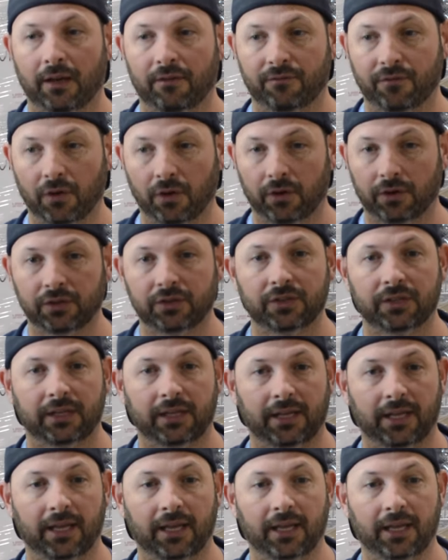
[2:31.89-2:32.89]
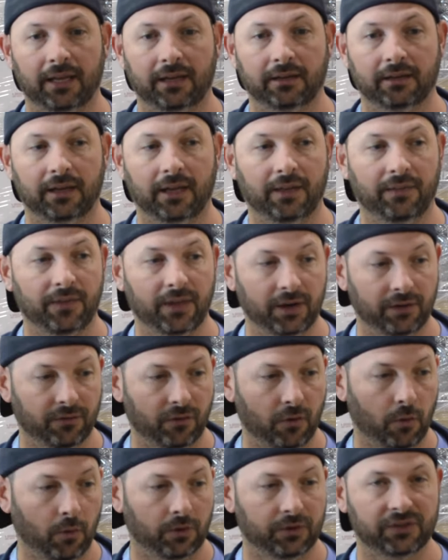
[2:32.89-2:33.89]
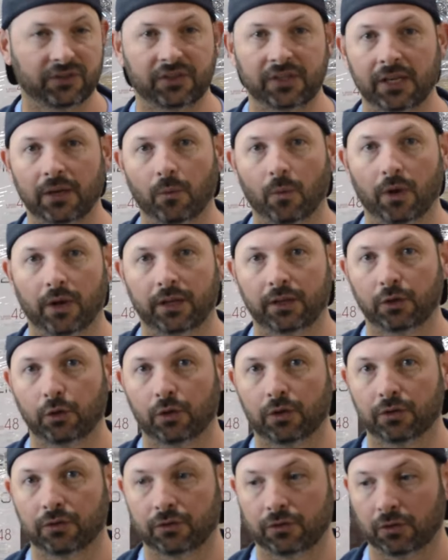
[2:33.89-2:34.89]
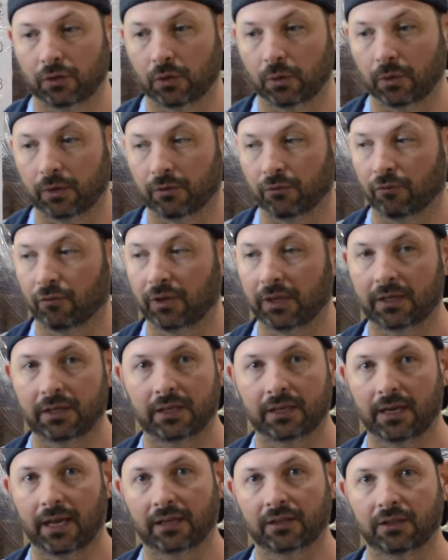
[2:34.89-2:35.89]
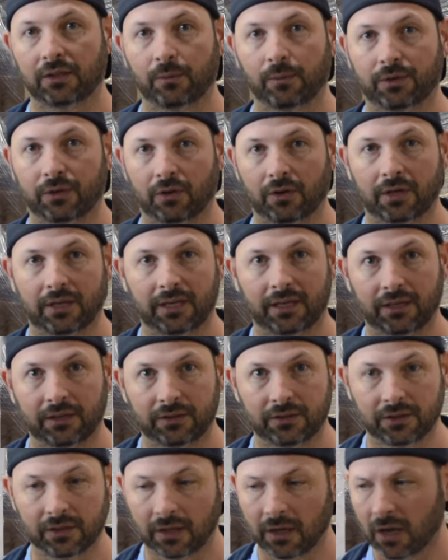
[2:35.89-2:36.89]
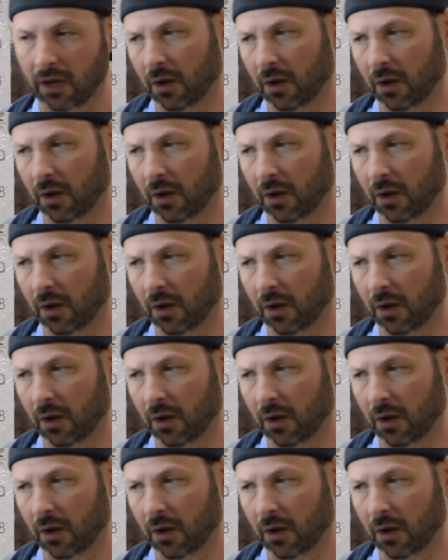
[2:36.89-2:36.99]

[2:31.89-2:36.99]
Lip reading: first, and then of course seeing what you can do and reconnecting with your kids,